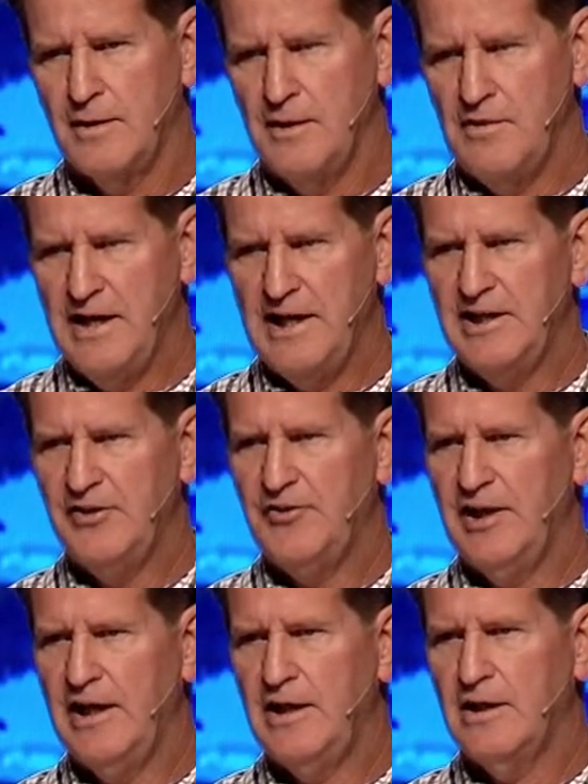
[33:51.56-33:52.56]
that is
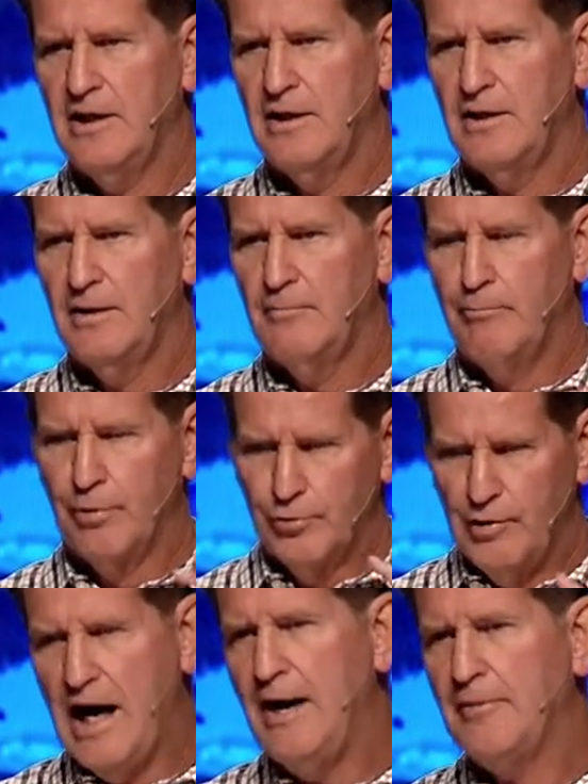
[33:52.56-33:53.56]
a
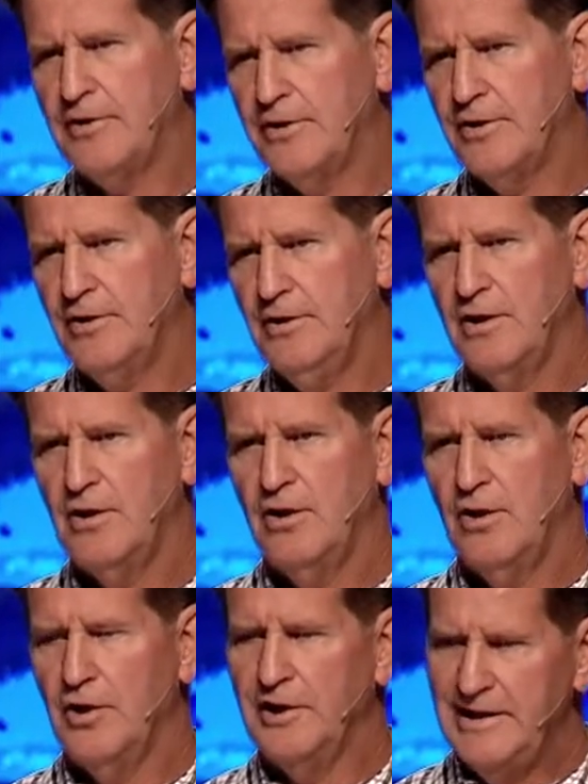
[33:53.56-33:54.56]
barometer
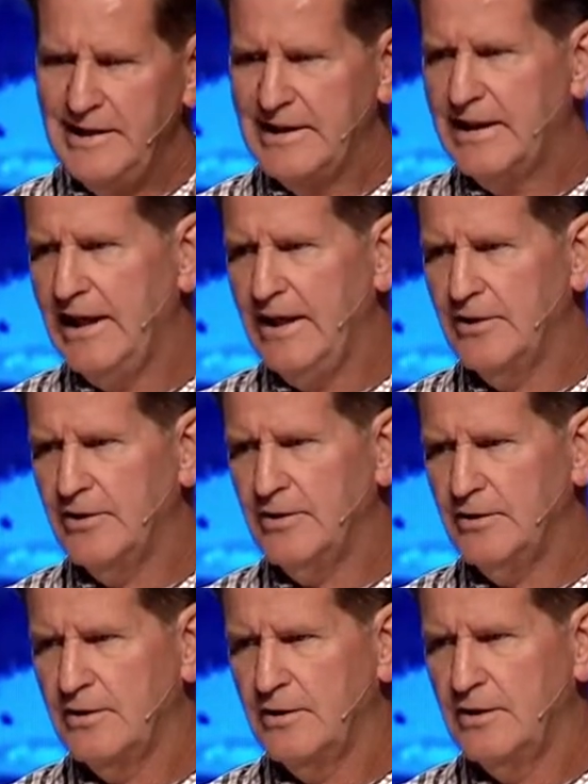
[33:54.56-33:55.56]
or an
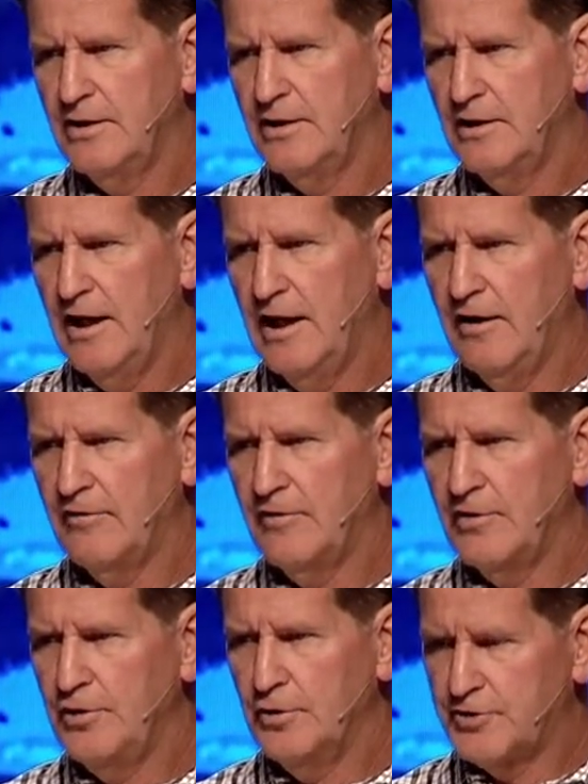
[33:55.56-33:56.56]
indicator
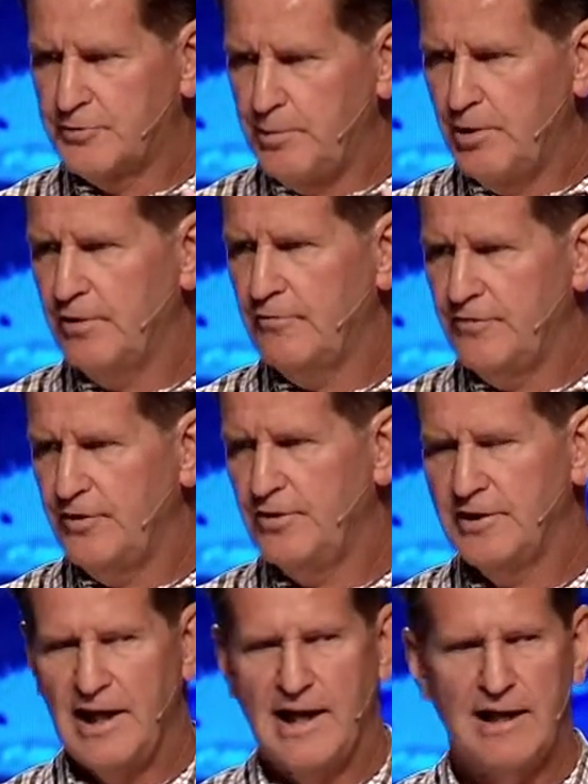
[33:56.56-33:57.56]
of your spirit filled
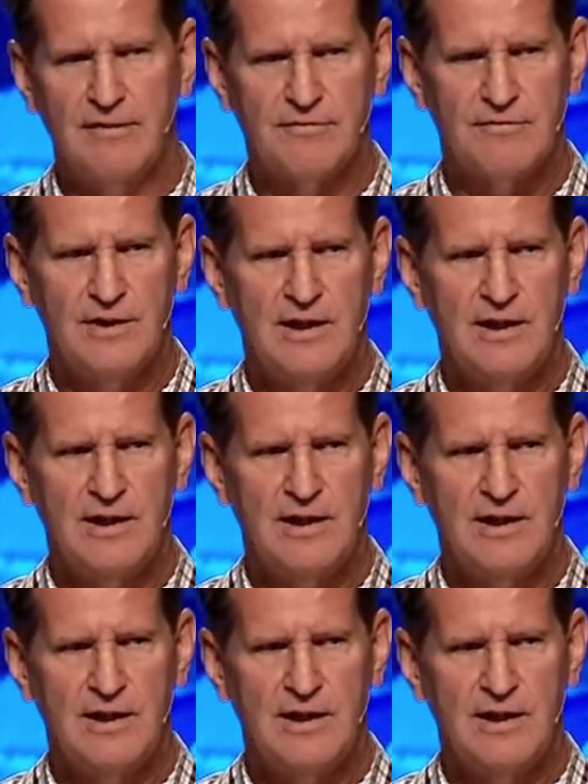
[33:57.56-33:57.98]
life,